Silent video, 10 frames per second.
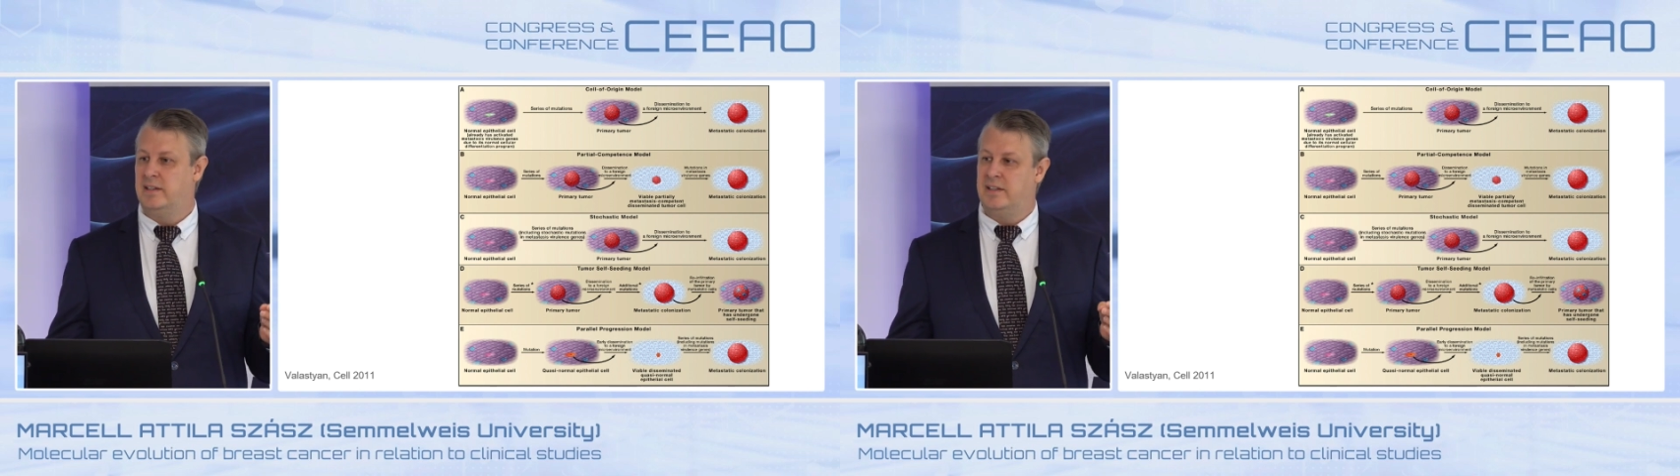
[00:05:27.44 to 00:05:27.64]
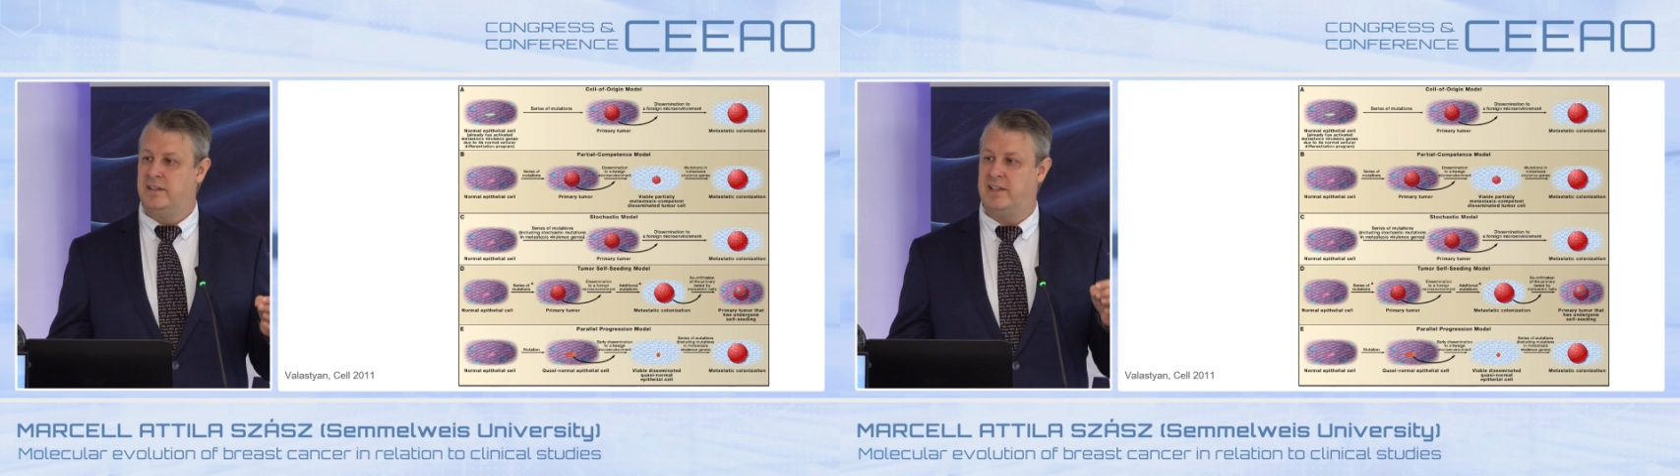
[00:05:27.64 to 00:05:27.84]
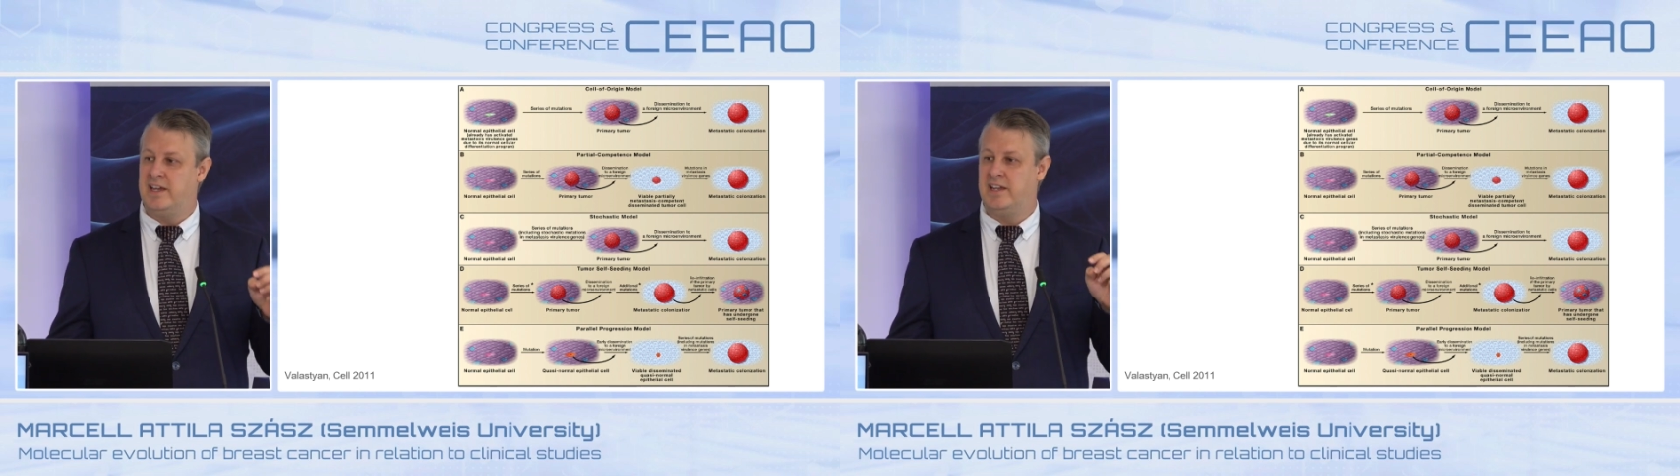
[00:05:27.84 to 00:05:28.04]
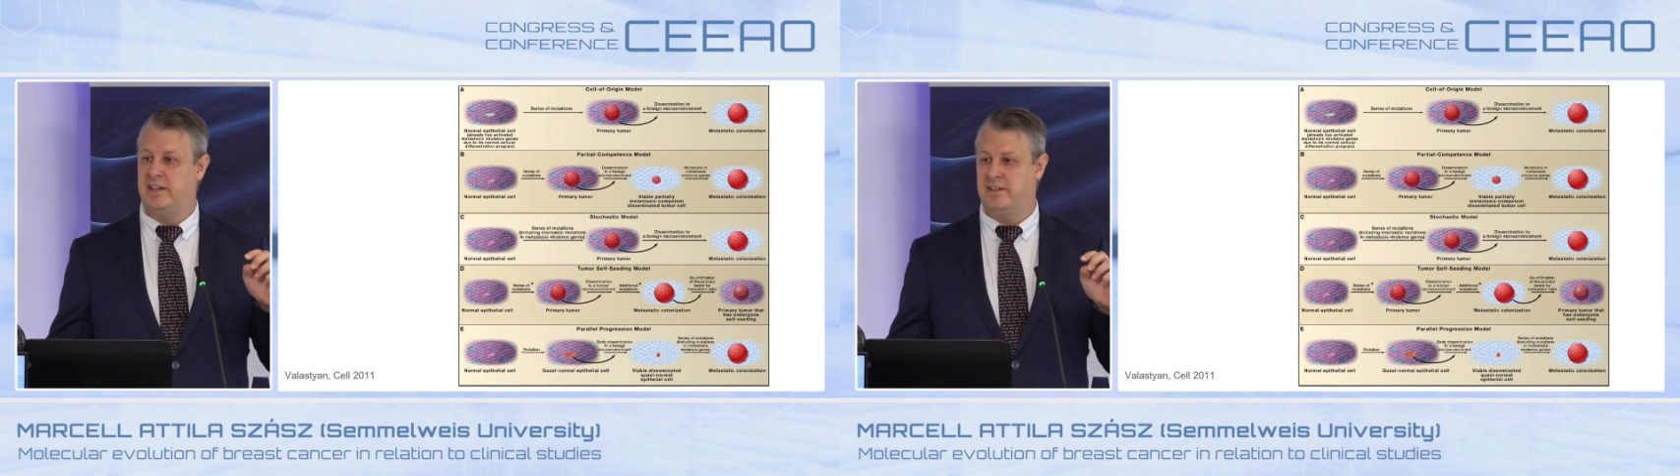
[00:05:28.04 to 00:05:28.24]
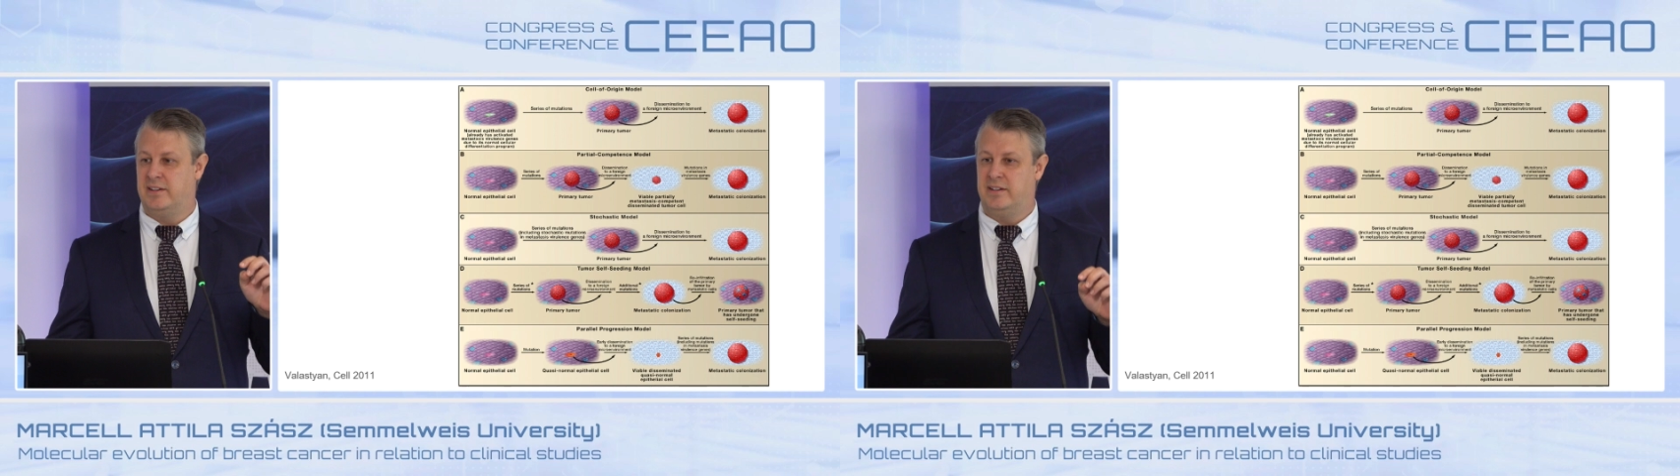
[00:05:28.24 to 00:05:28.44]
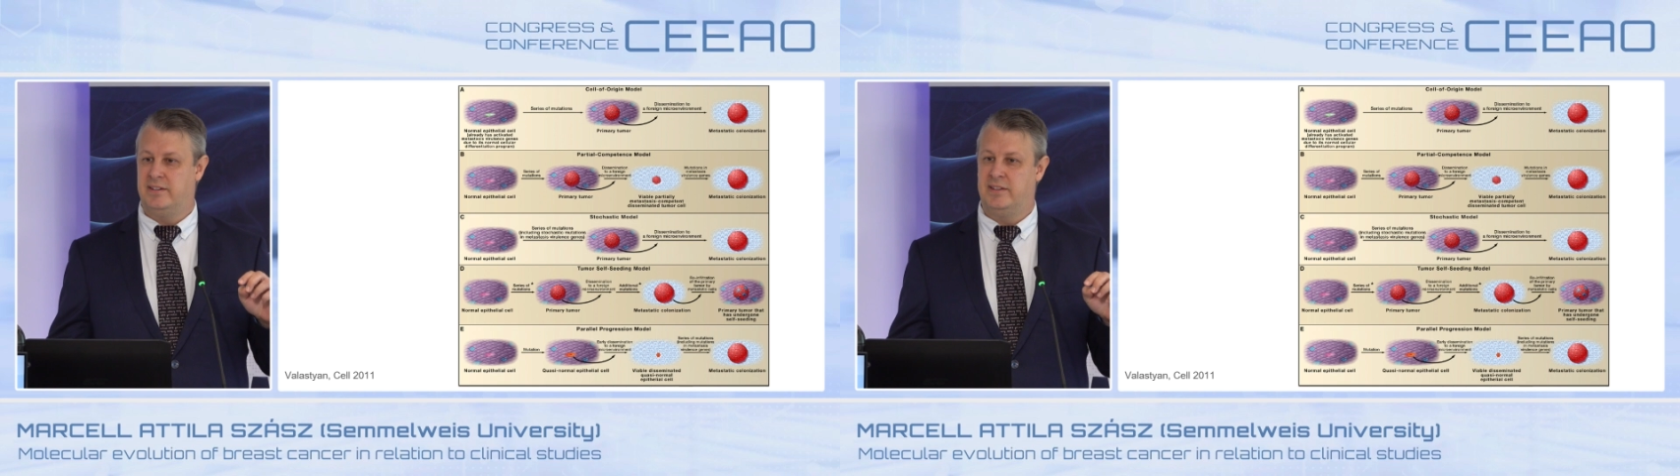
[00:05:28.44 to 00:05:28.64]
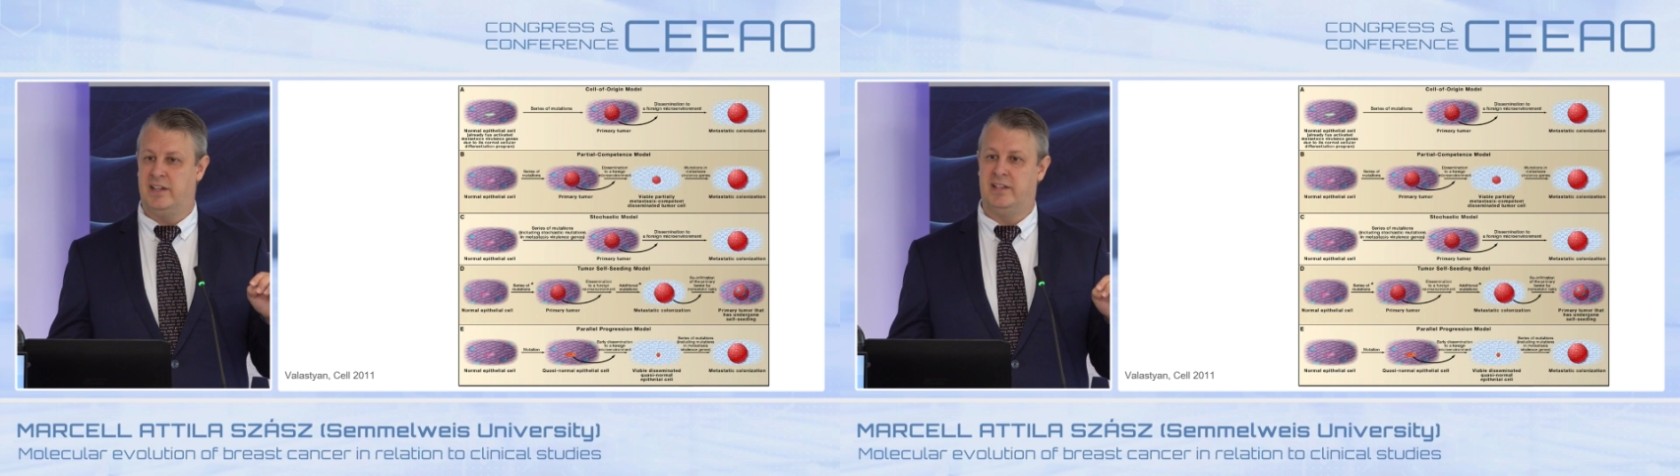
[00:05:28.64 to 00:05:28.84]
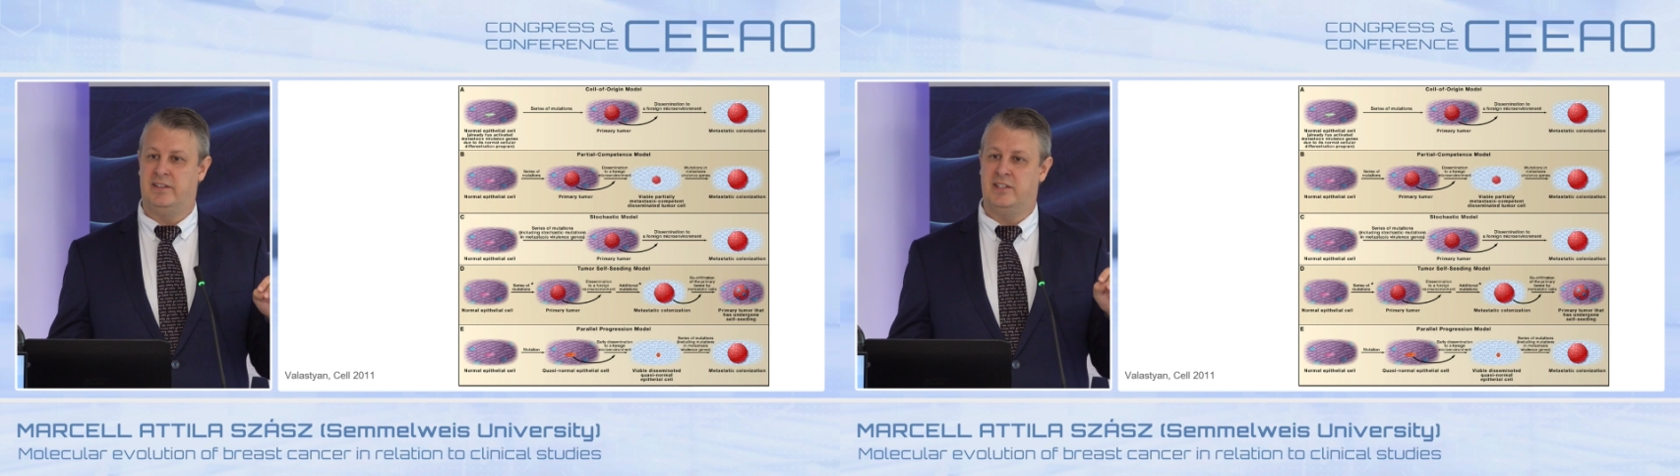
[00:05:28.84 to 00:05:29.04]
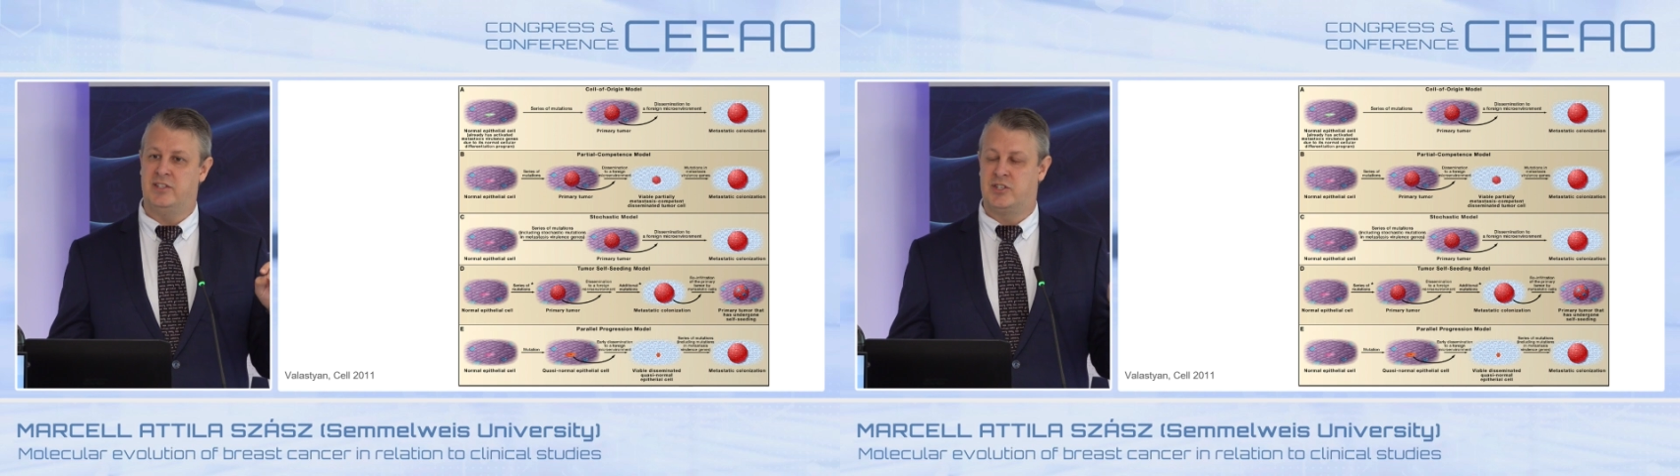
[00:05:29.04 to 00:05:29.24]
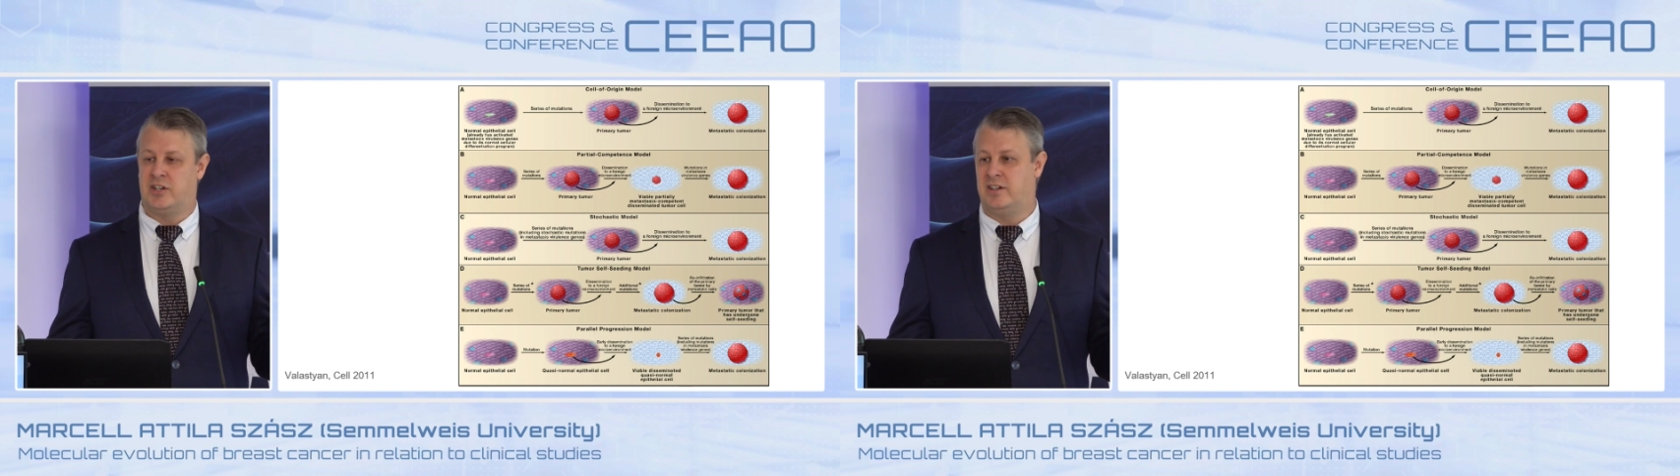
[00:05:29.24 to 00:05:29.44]
They
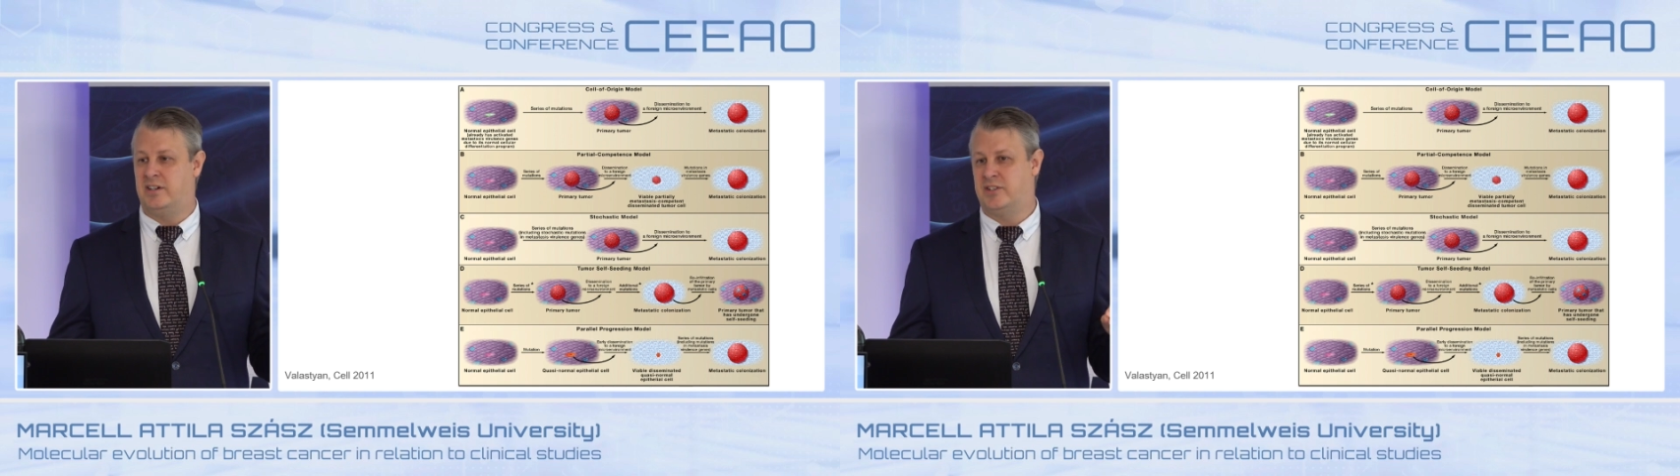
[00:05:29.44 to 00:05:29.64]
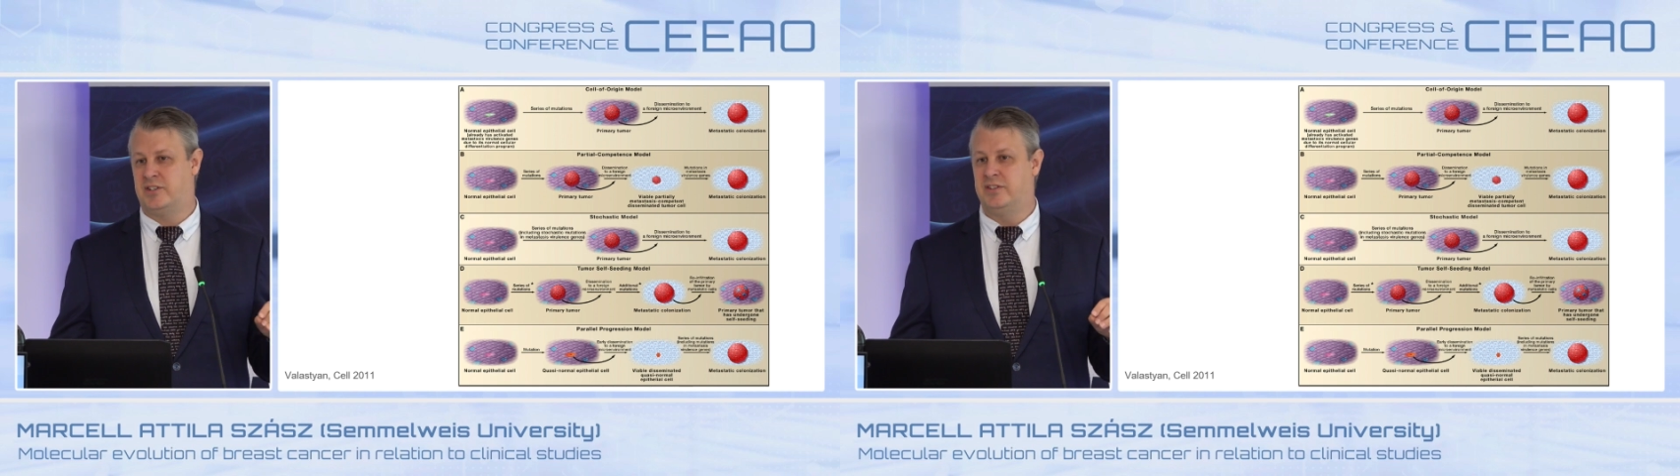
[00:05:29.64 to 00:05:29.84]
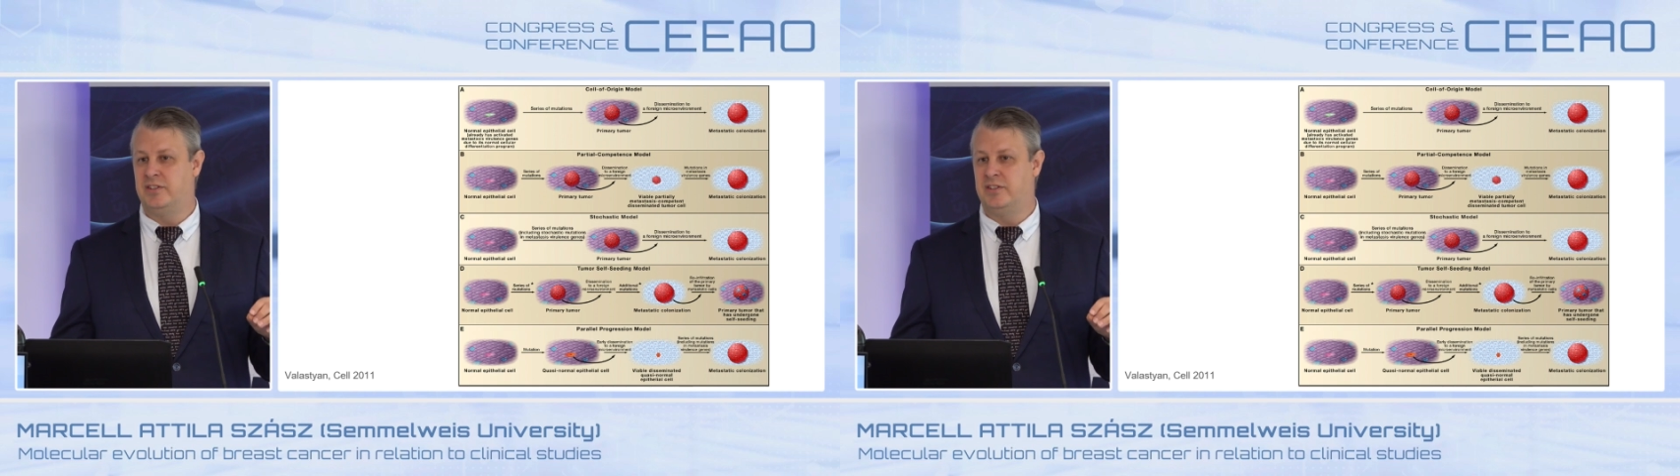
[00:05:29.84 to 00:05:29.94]
discharge